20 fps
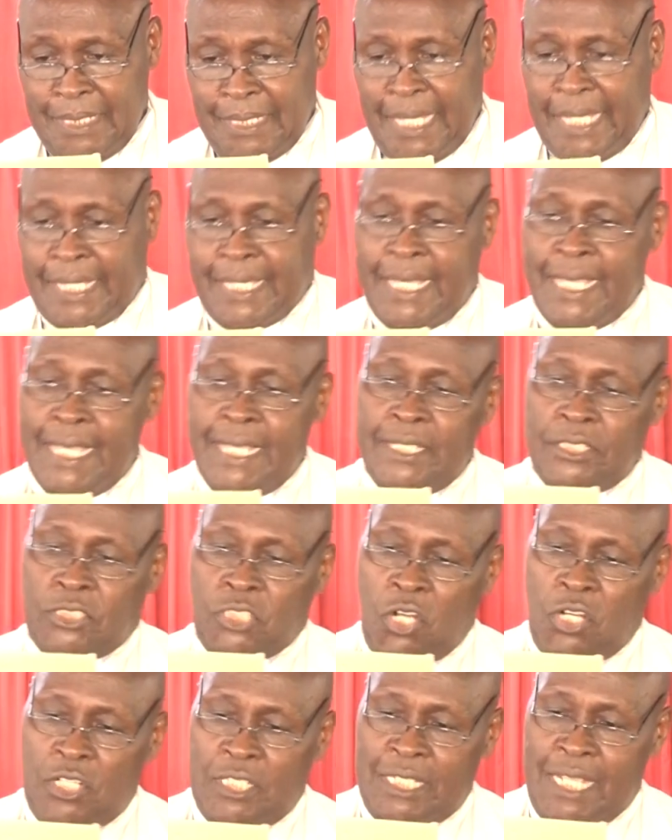The king
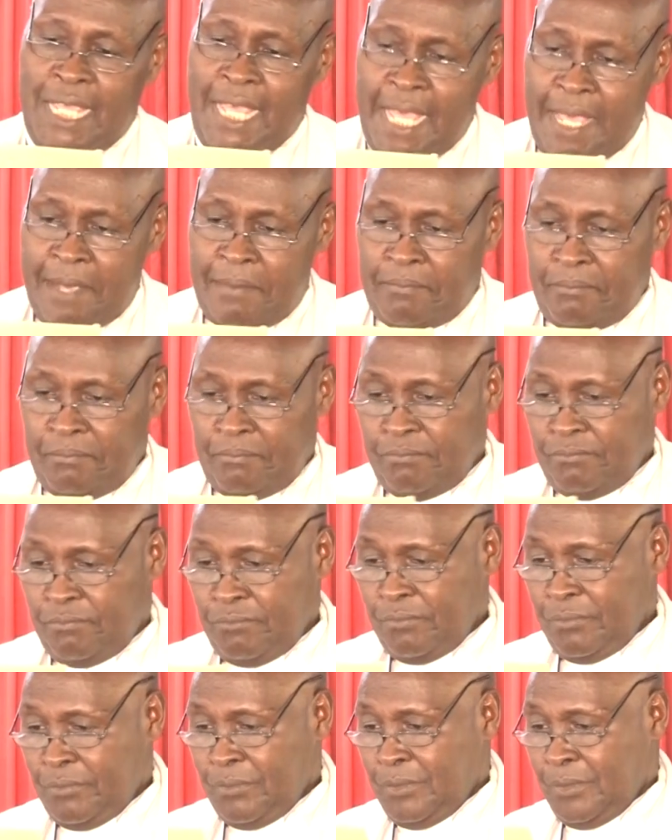told him,
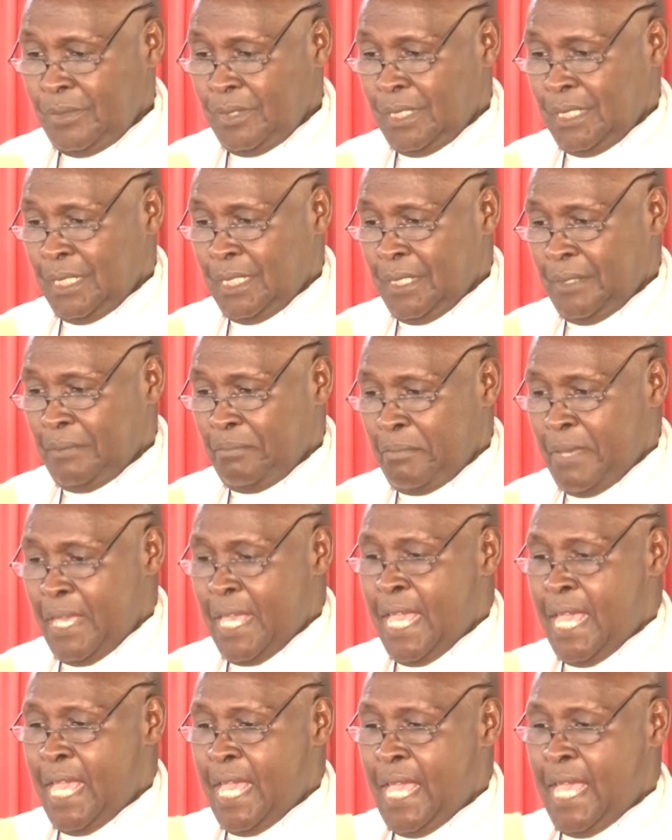
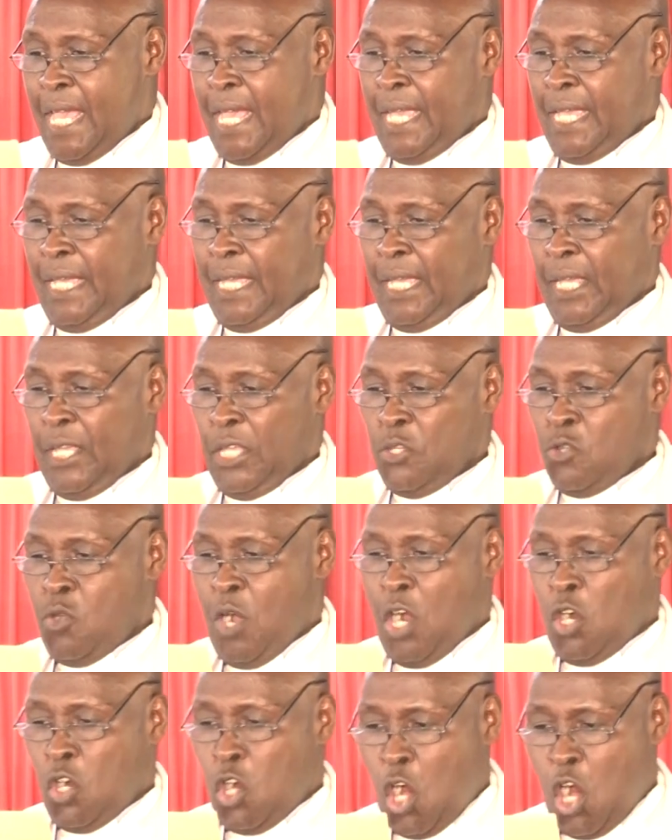"May
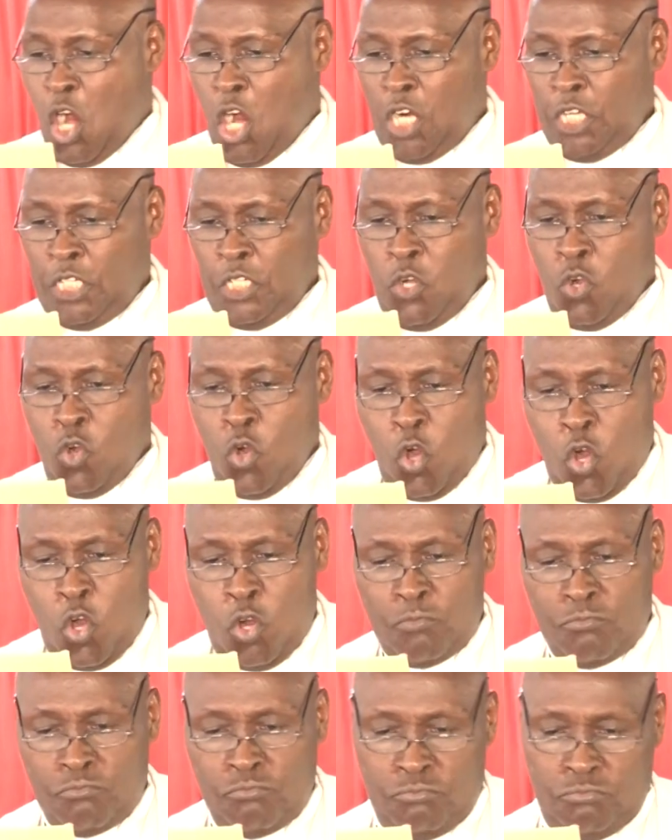your God,
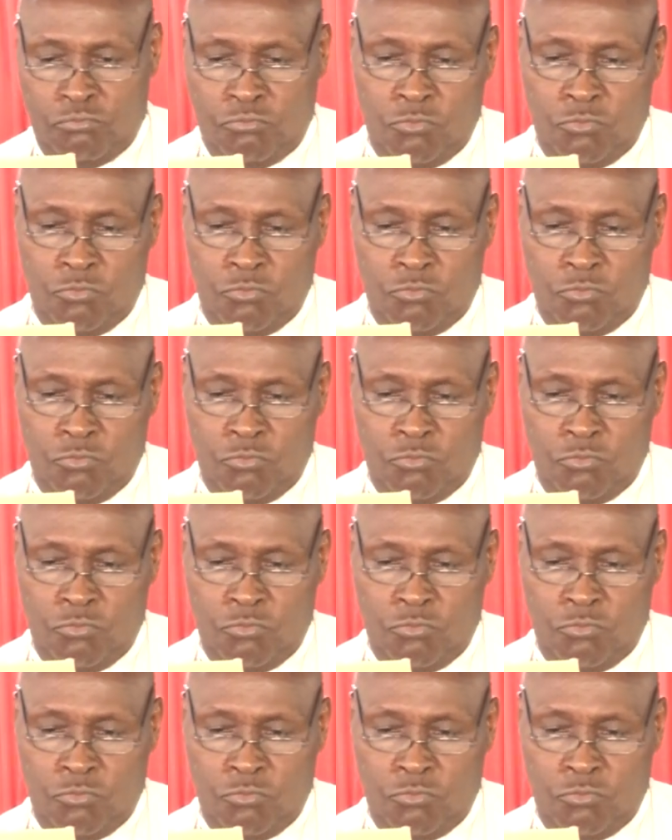whom